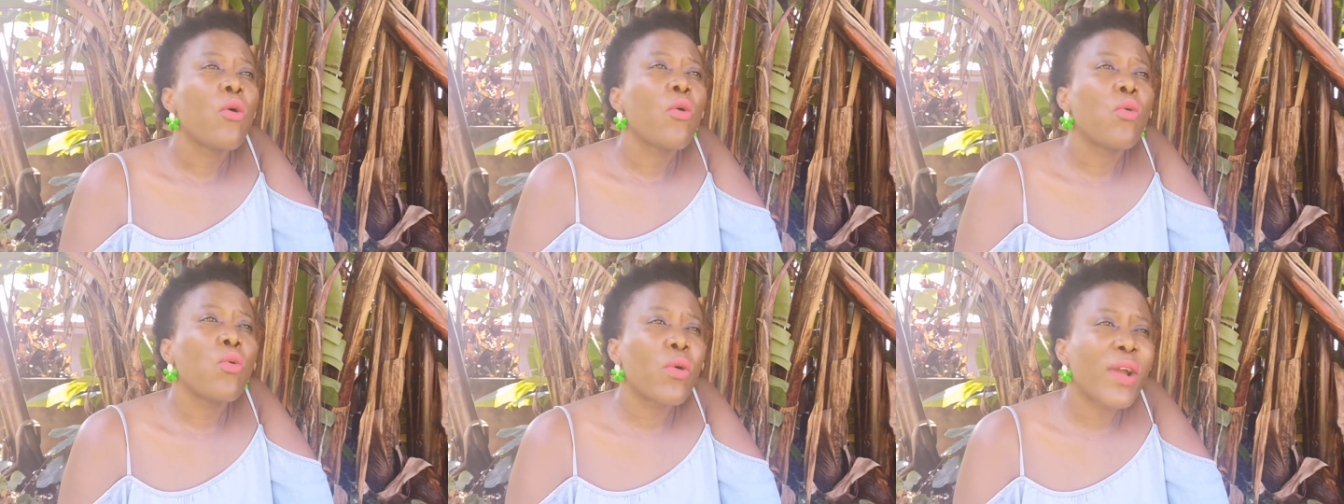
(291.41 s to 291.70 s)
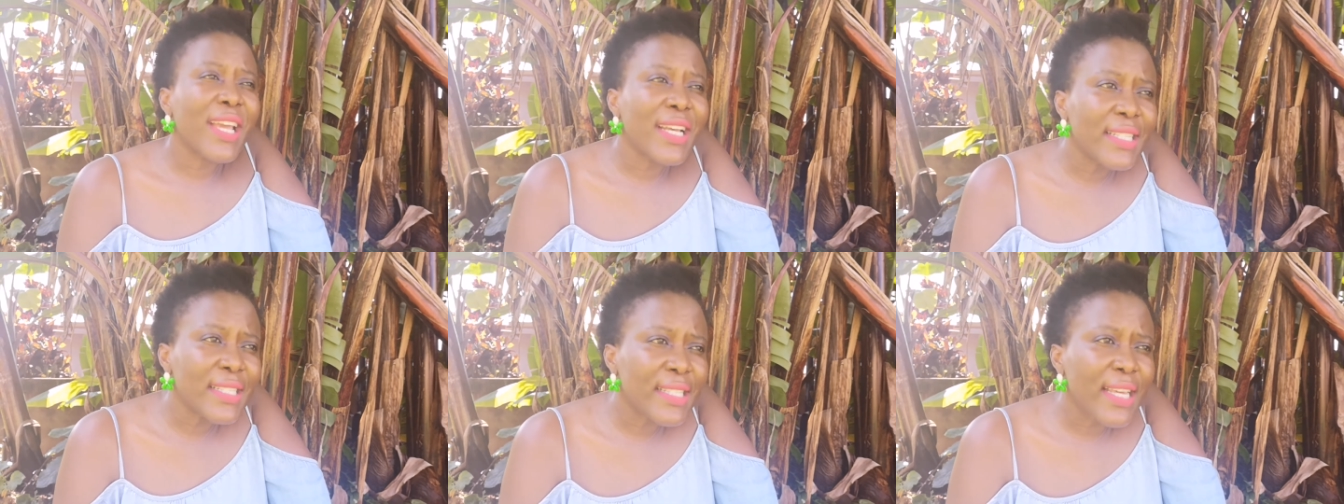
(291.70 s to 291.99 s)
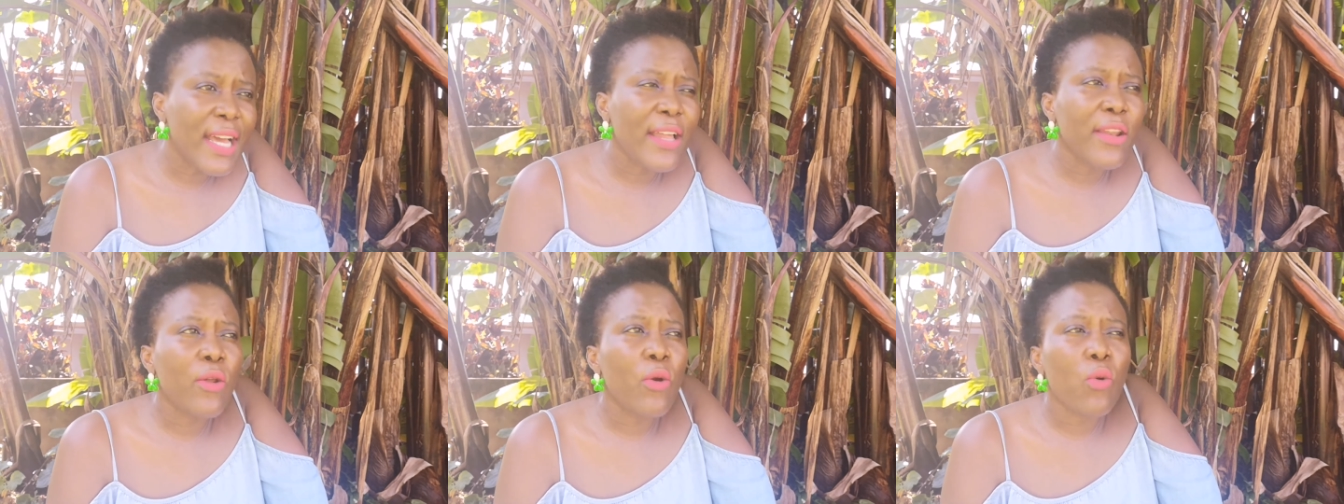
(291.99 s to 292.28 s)

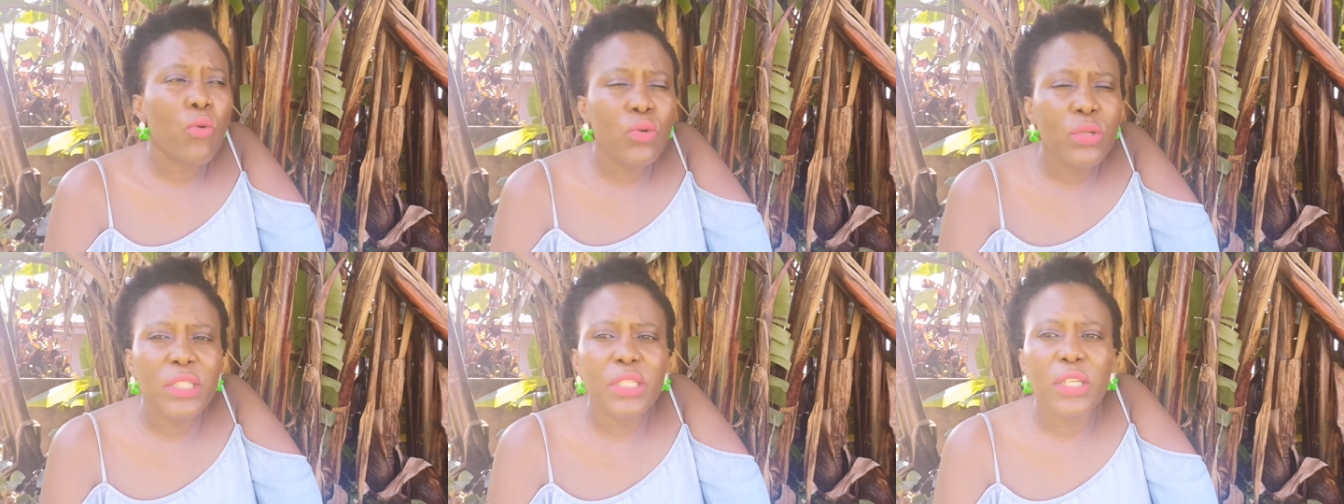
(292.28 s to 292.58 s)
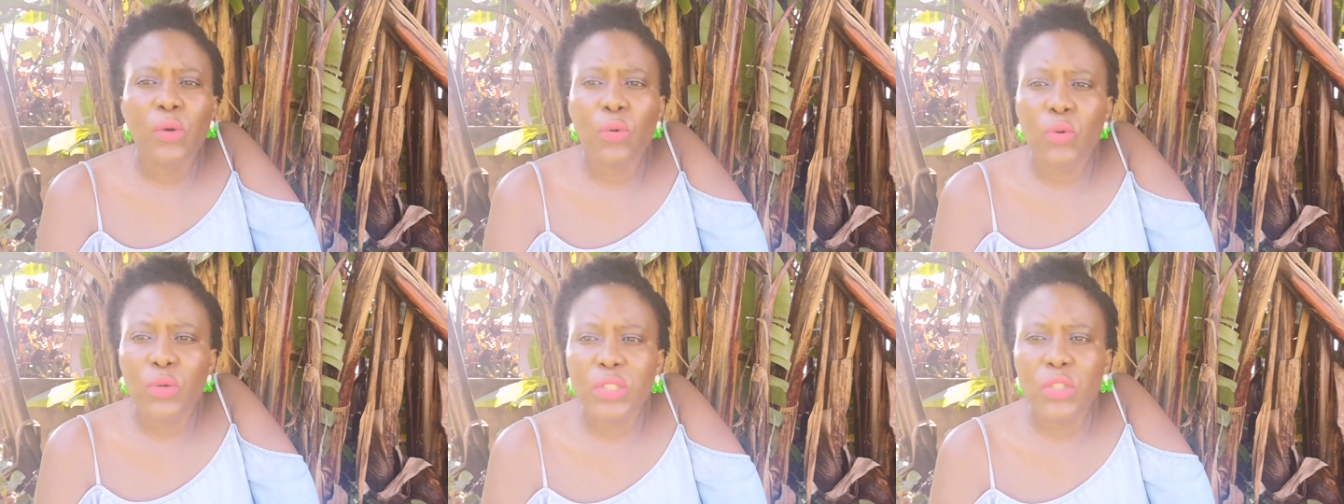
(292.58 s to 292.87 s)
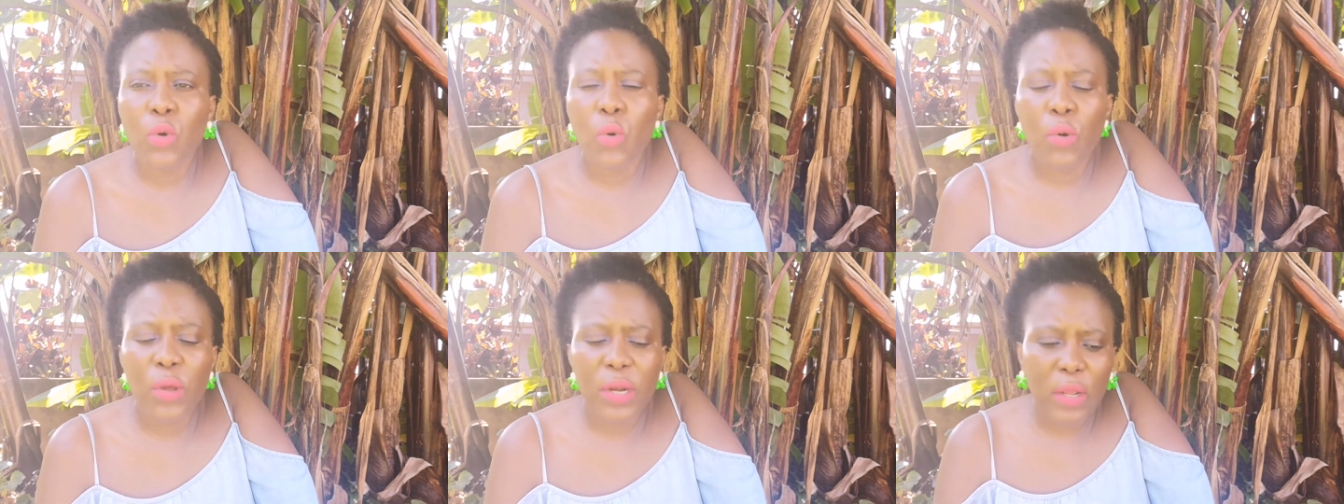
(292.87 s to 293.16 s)
Ukinsani uti
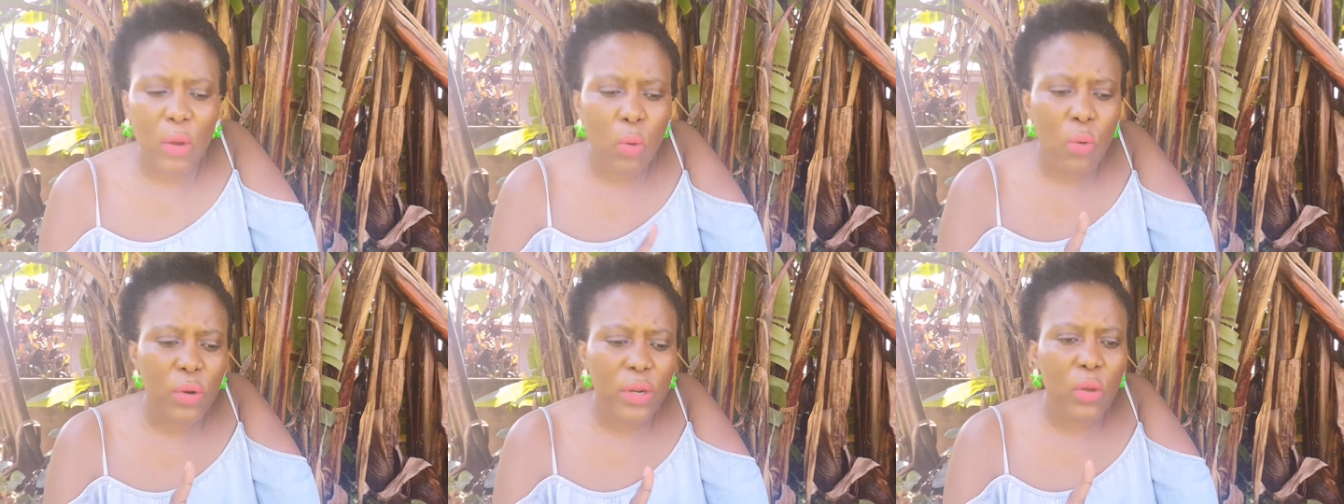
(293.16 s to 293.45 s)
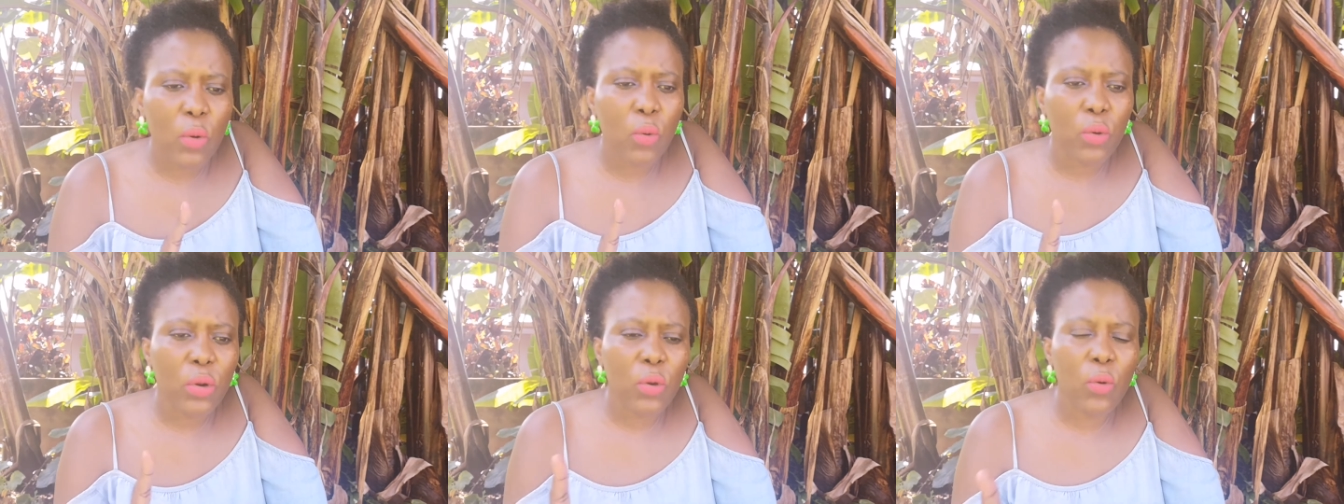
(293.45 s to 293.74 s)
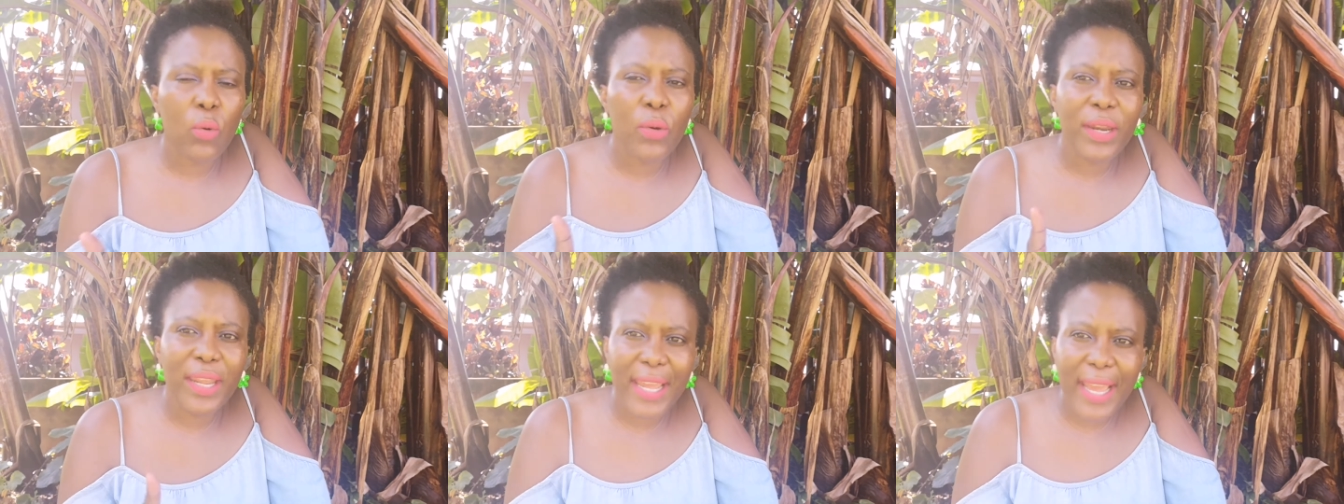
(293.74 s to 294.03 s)
uri
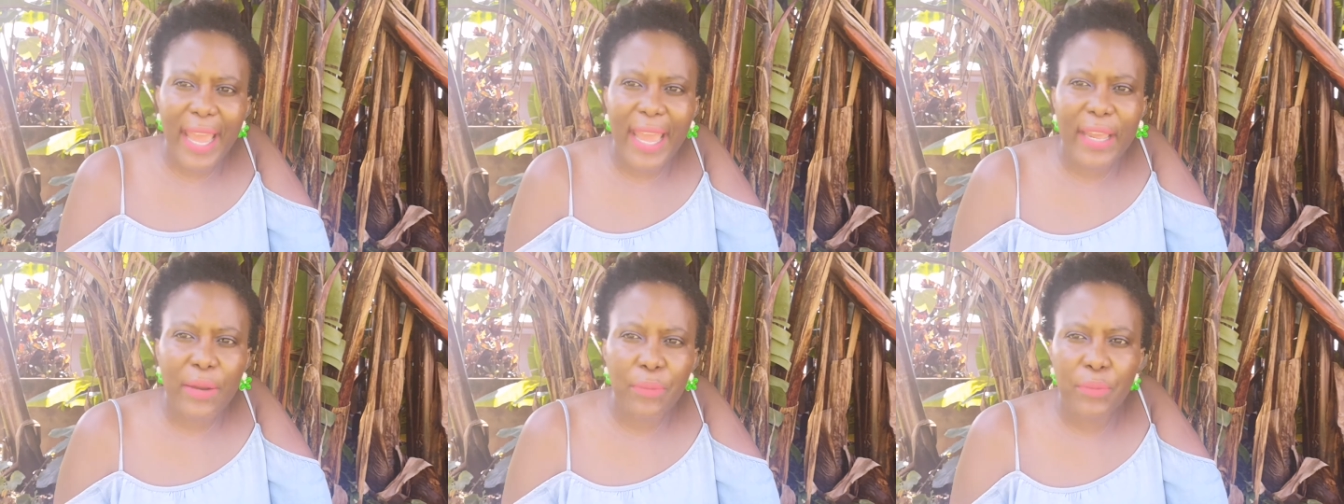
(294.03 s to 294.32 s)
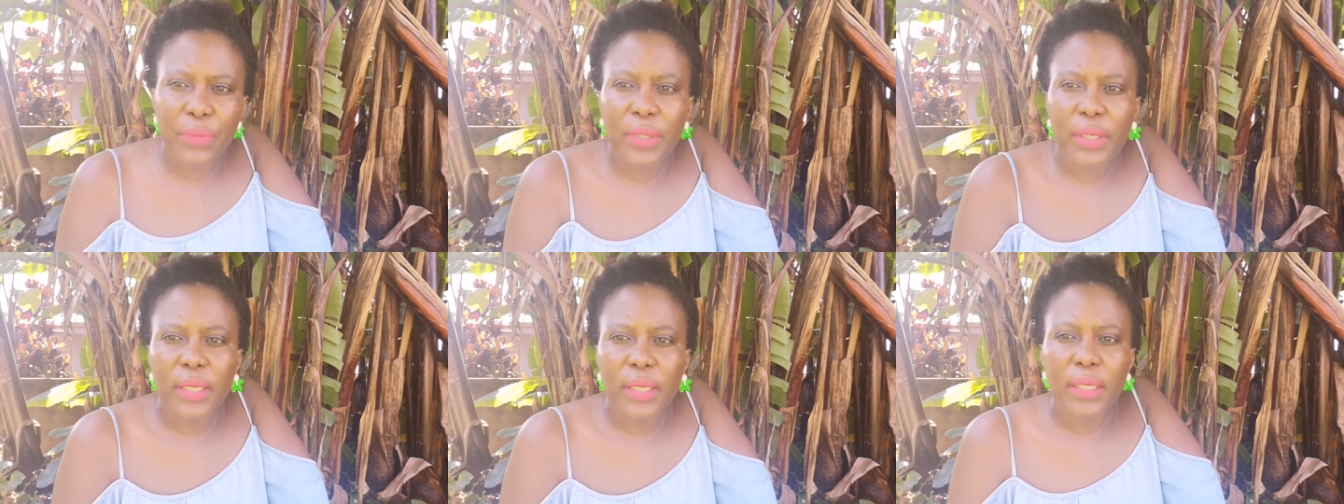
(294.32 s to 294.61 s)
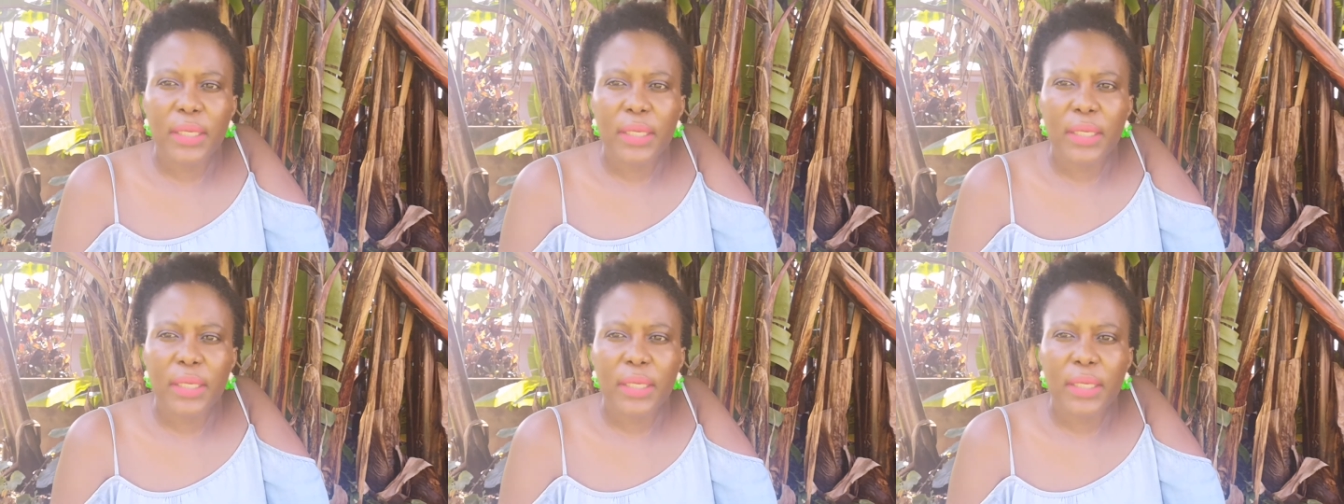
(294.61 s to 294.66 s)
ngaimi.